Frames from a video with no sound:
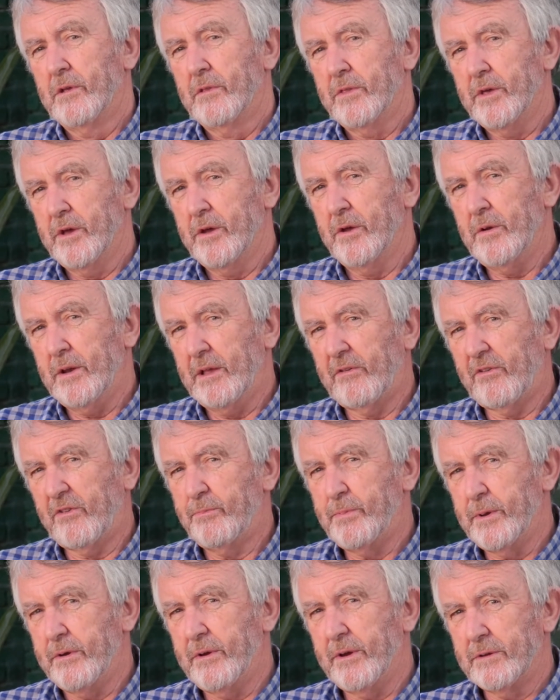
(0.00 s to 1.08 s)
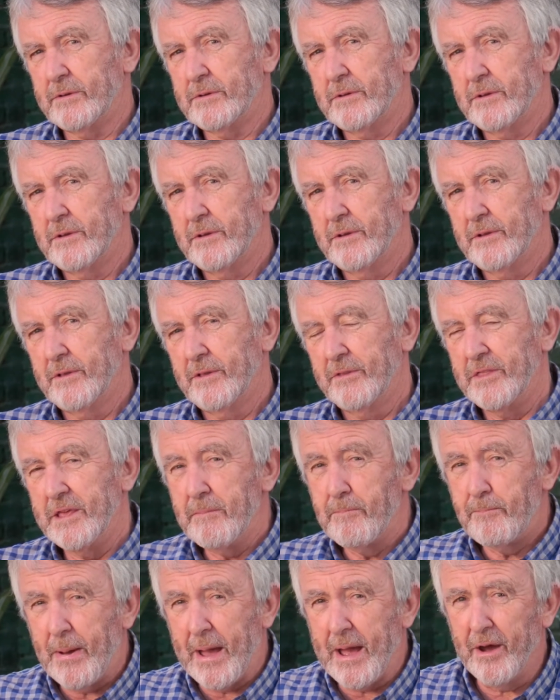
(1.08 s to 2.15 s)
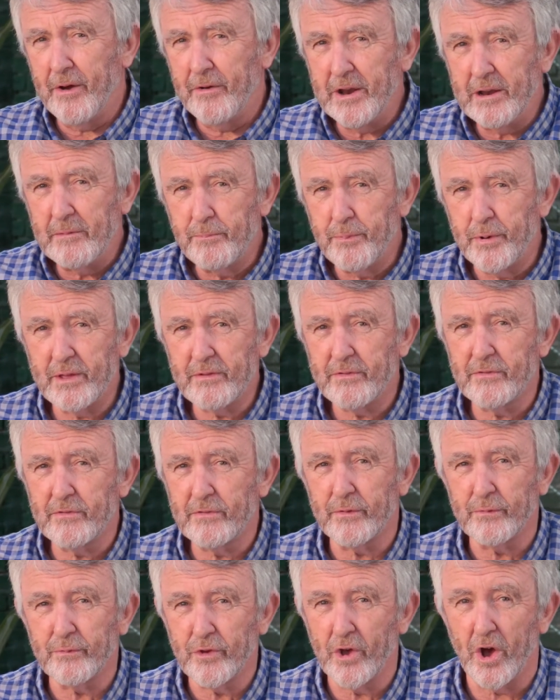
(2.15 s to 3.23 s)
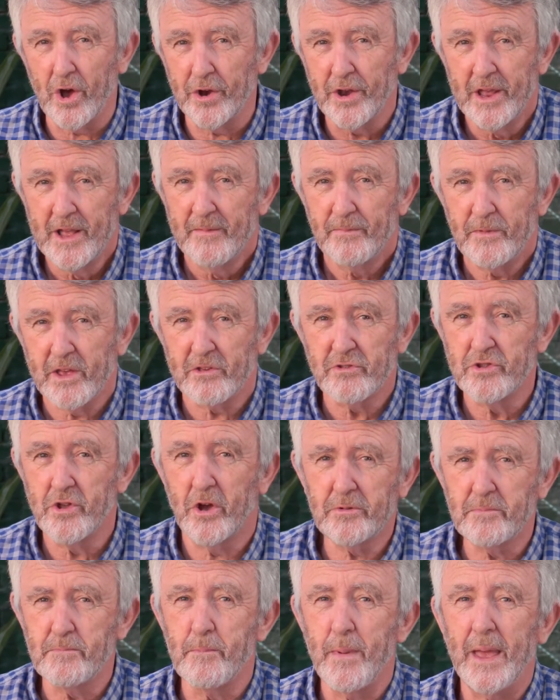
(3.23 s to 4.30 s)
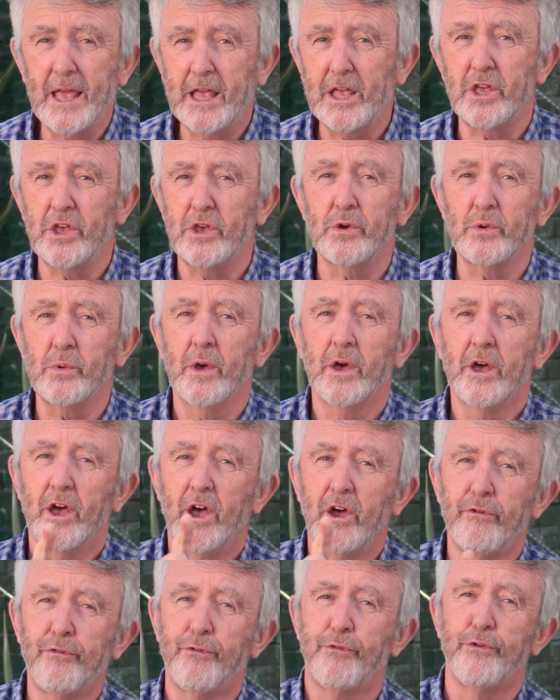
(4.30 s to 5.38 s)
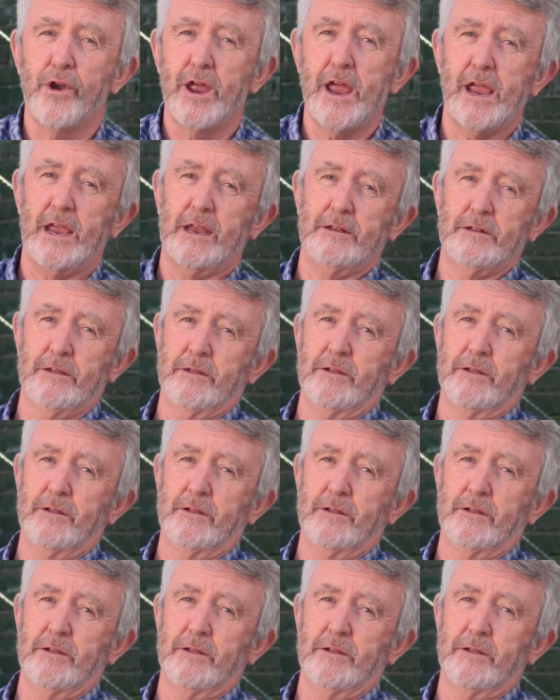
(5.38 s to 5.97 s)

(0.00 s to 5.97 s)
the Holy Spirit, the empowering presence of God, does not make you afraid.